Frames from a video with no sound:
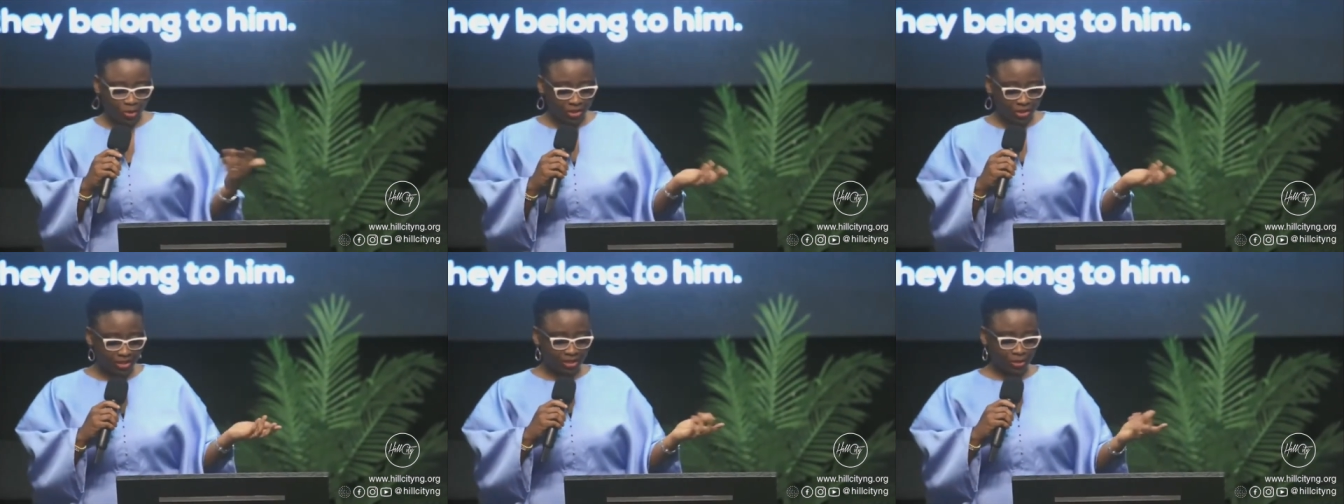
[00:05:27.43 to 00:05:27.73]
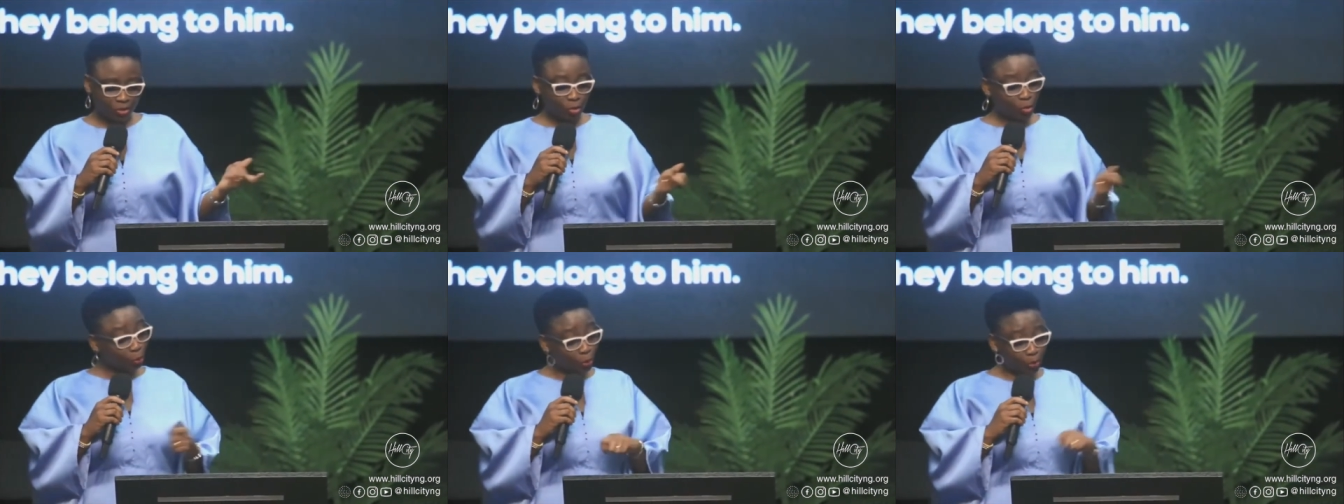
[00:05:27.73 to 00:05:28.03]
I did
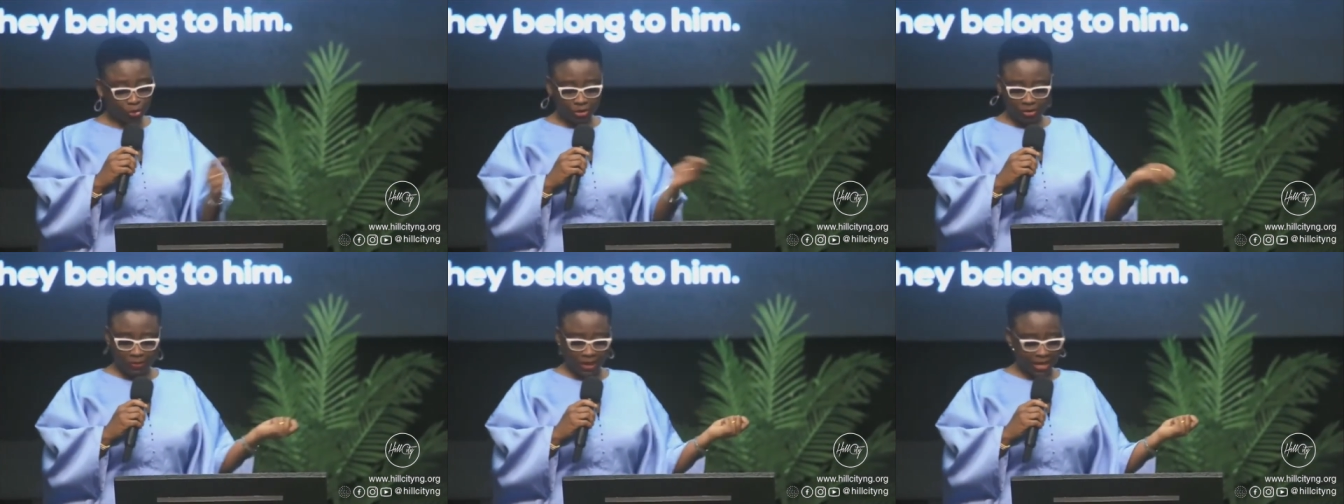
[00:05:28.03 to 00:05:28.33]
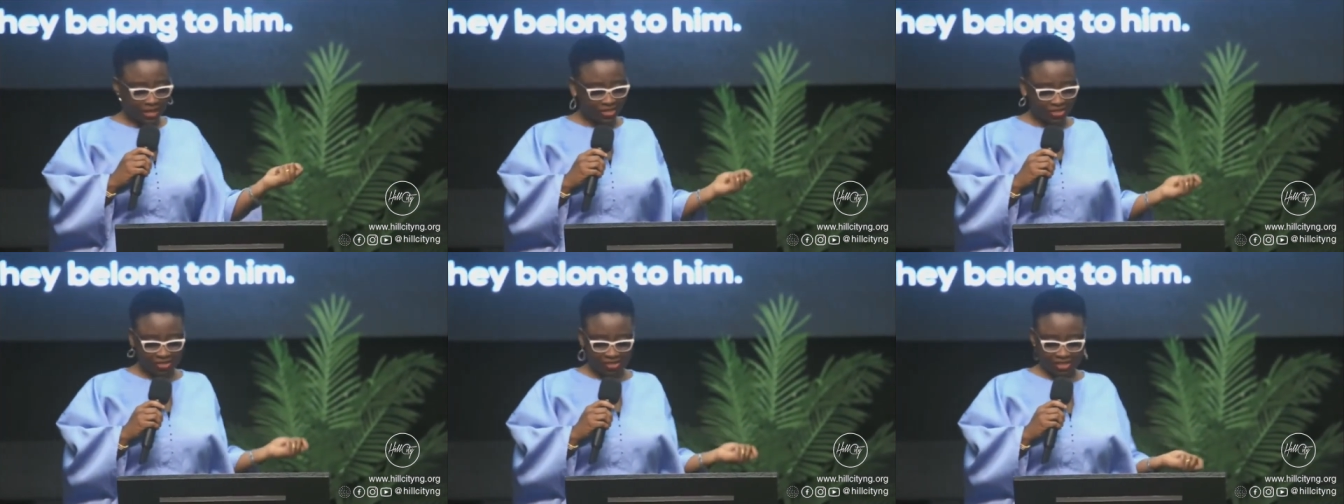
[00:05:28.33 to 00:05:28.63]
not listen. You
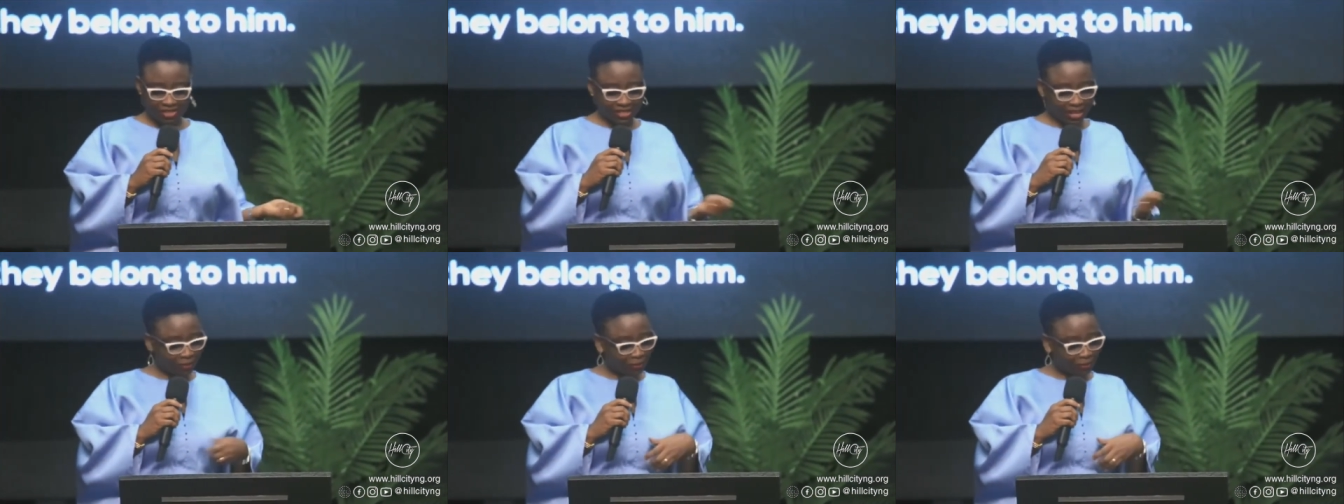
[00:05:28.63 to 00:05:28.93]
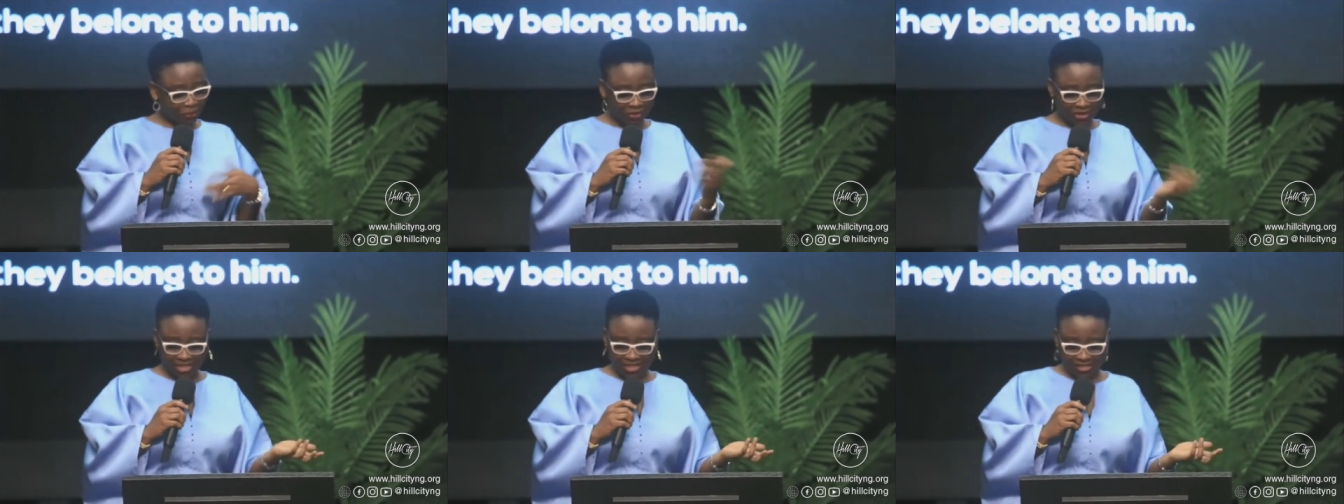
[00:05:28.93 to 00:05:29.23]
pulled my
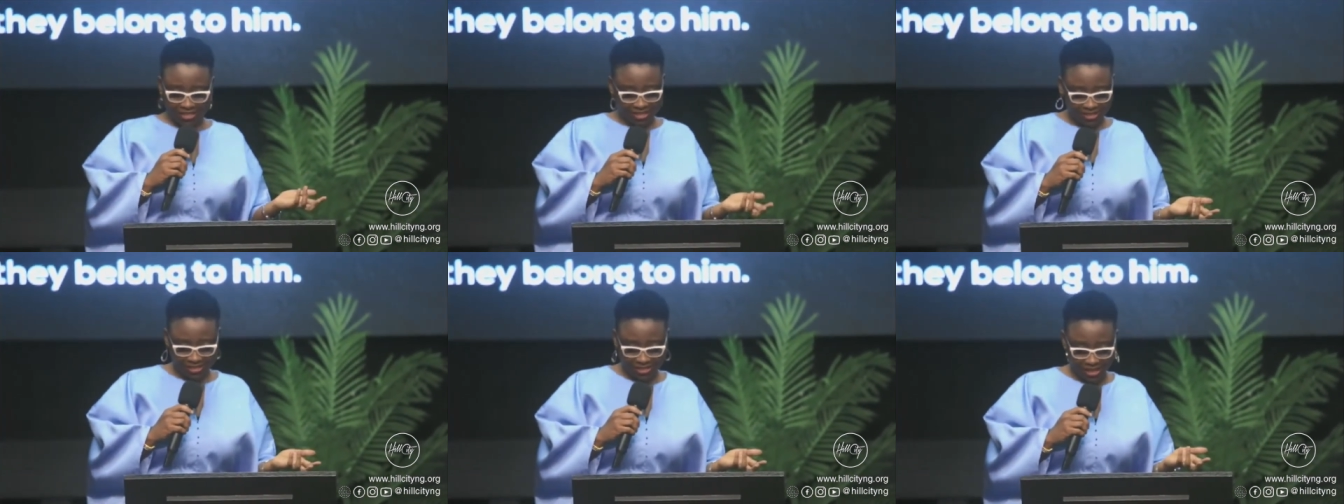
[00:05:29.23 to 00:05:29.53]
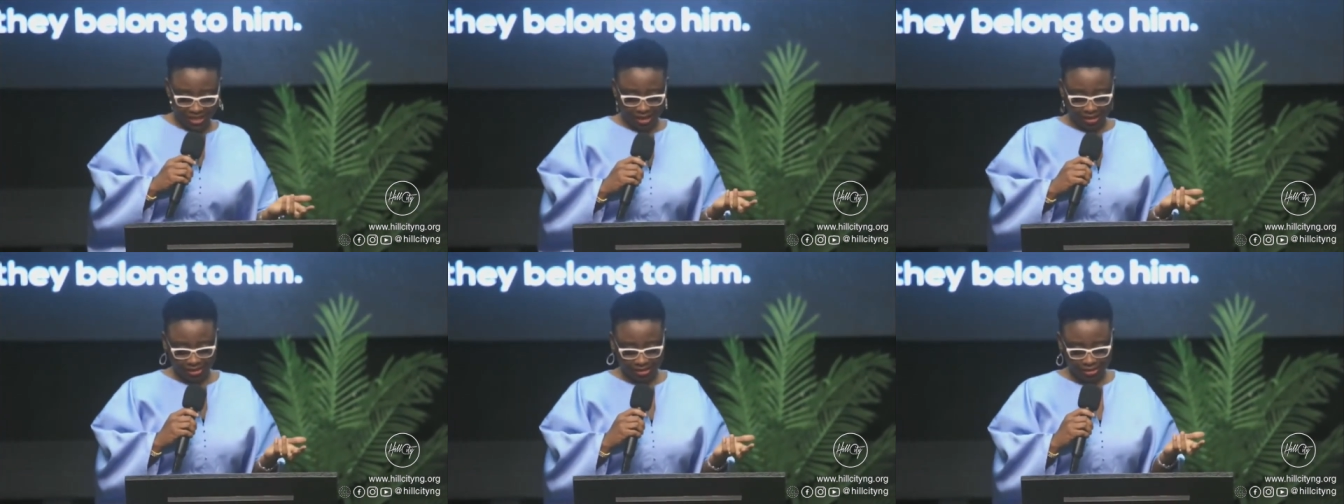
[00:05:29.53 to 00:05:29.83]
strings. I
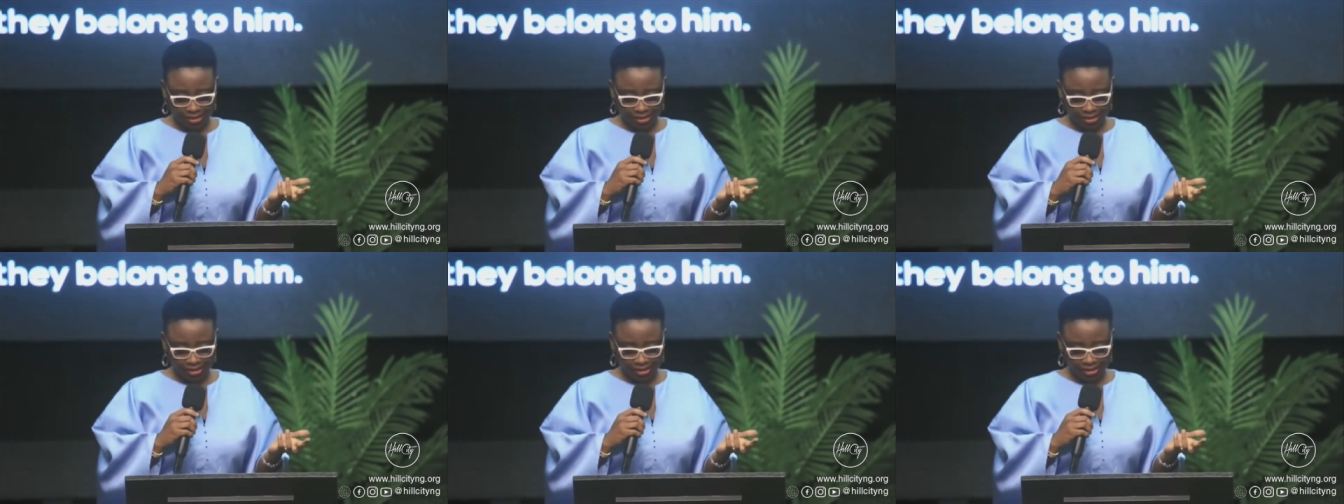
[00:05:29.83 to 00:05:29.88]
preached the